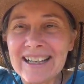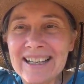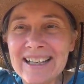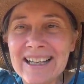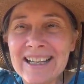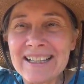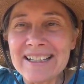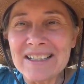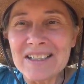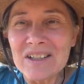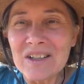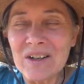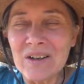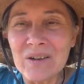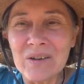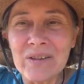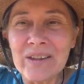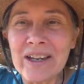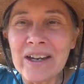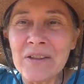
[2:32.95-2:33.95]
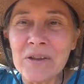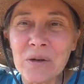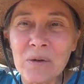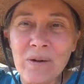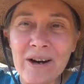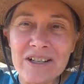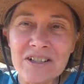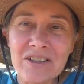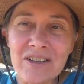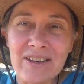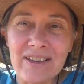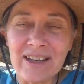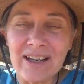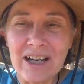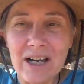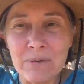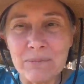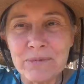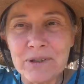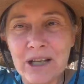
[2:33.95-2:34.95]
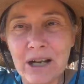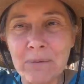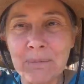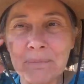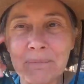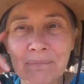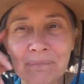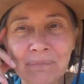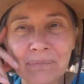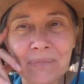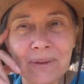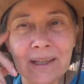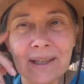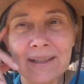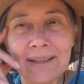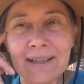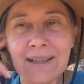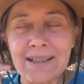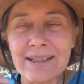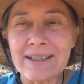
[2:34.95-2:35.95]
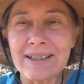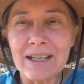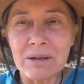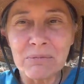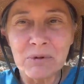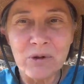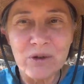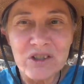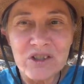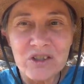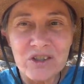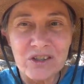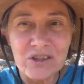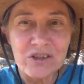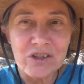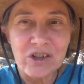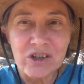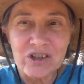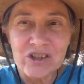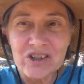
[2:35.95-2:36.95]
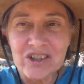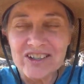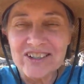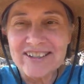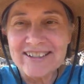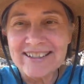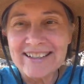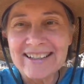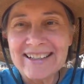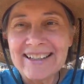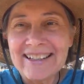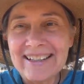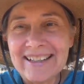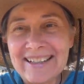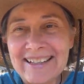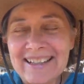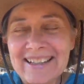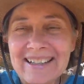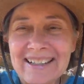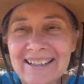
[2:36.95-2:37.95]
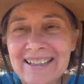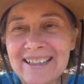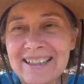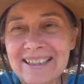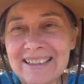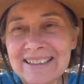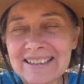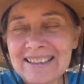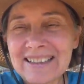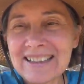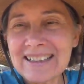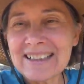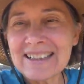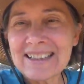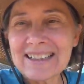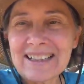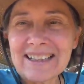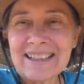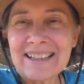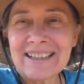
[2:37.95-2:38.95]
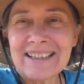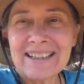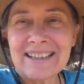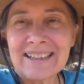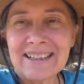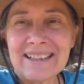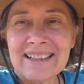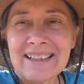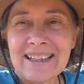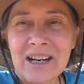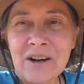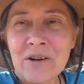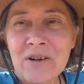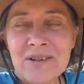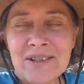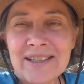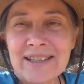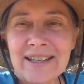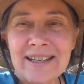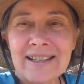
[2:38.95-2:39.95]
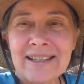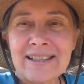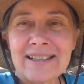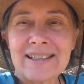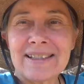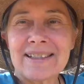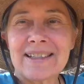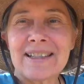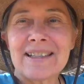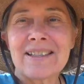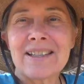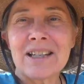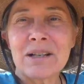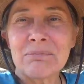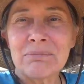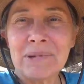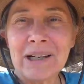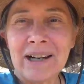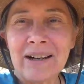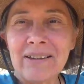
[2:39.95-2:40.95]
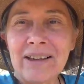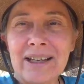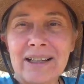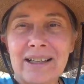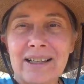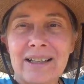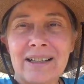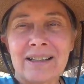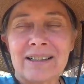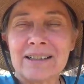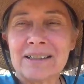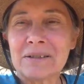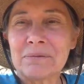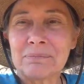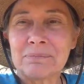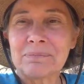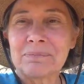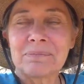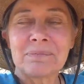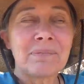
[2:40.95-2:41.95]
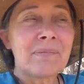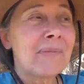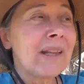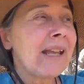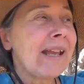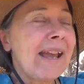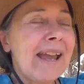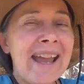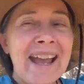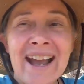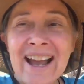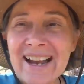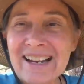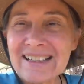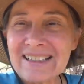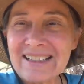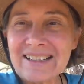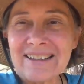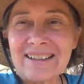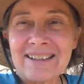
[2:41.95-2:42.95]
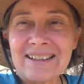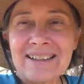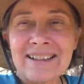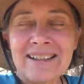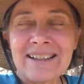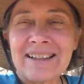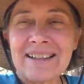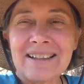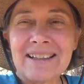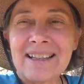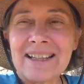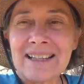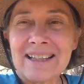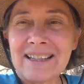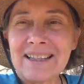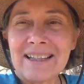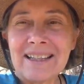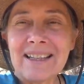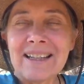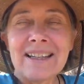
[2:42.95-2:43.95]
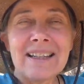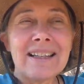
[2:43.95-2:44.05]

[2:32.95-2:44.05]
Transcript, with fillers: And so the other question that comes up is in some Christian churches, uh, there's this symbolic um, act, the, the